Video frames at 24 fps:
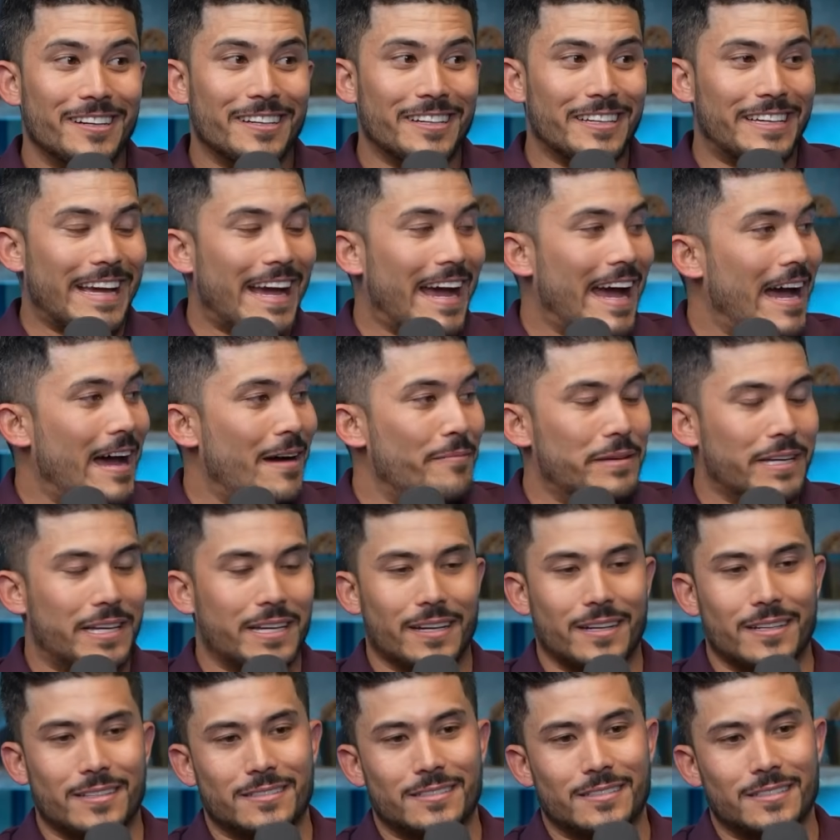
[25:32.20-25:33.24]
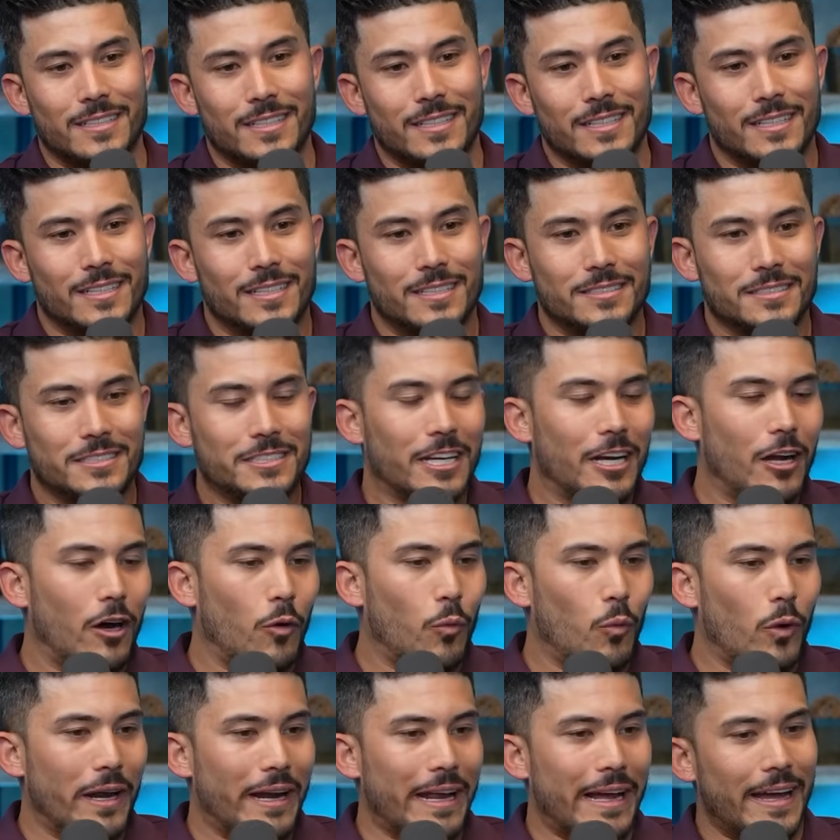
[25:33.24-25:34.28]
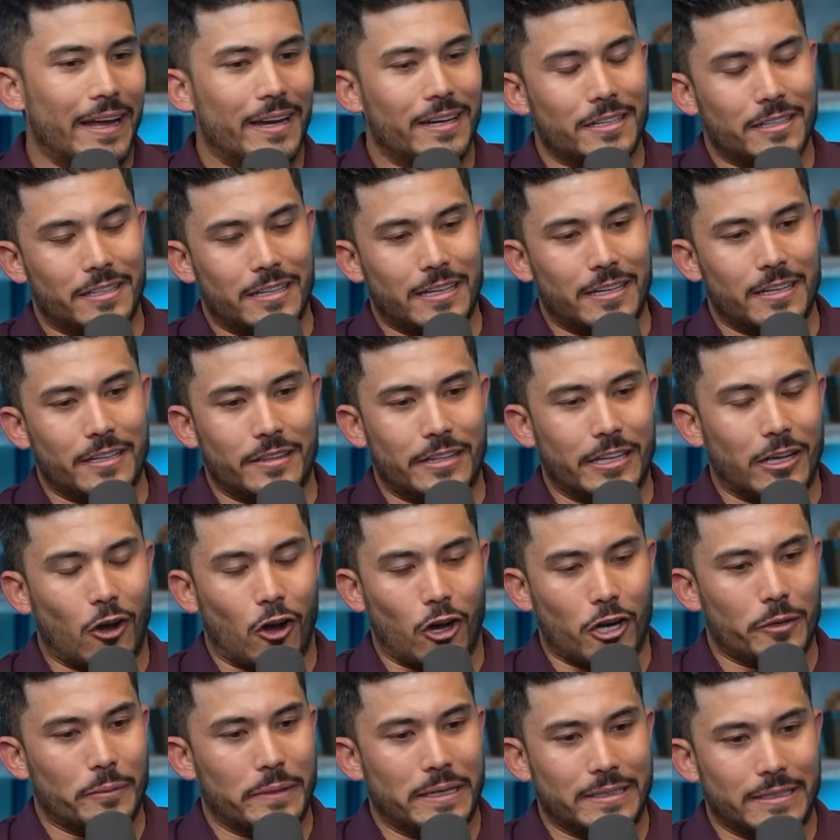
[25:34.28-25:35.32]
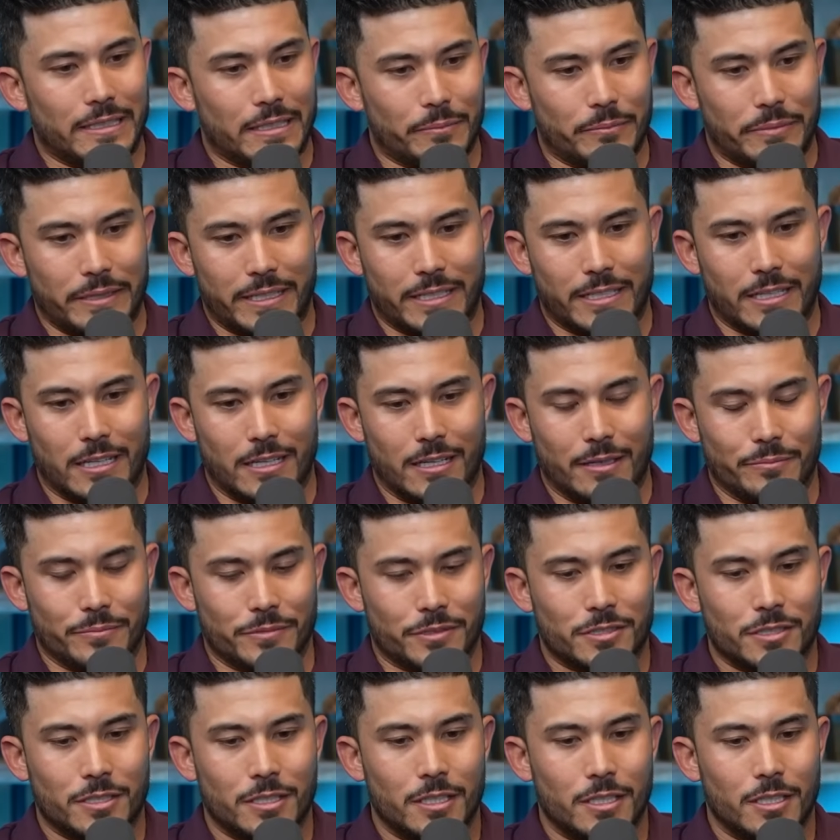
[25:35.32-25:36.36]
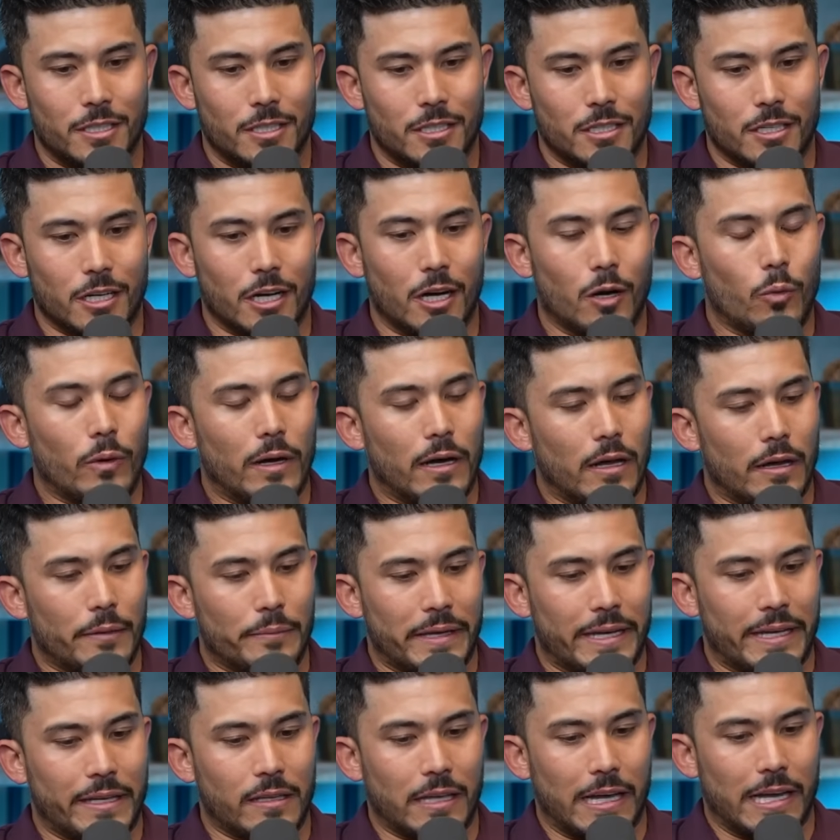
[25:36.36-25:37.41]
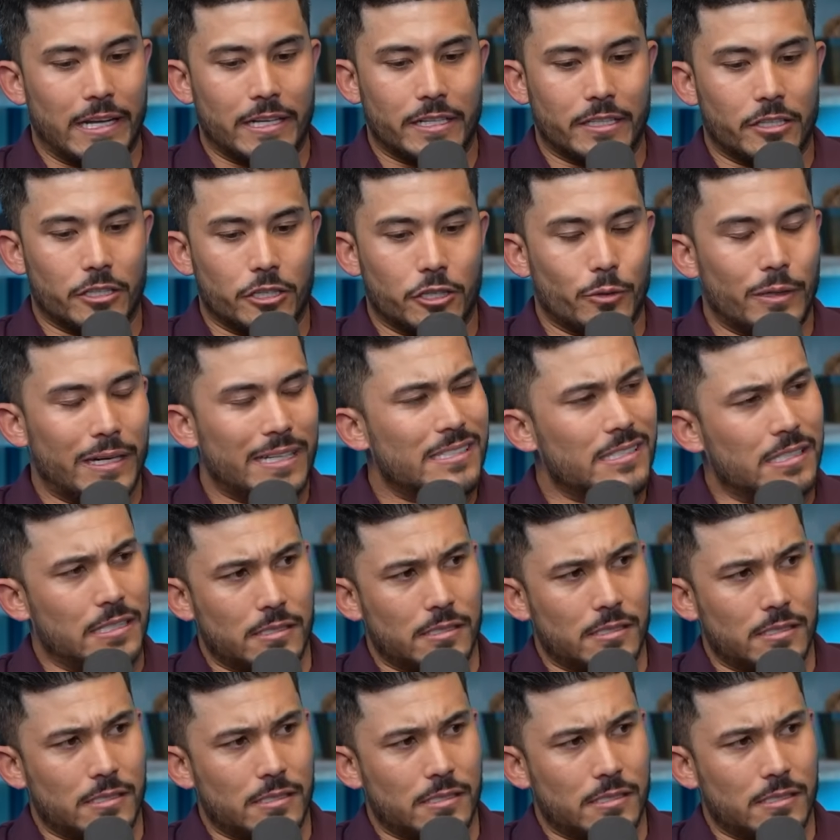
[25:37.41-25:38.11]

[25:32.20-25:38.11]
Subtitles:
yeah, because, you know, on one hand, the argument then becomes, oh, well, I mean, like the U.S.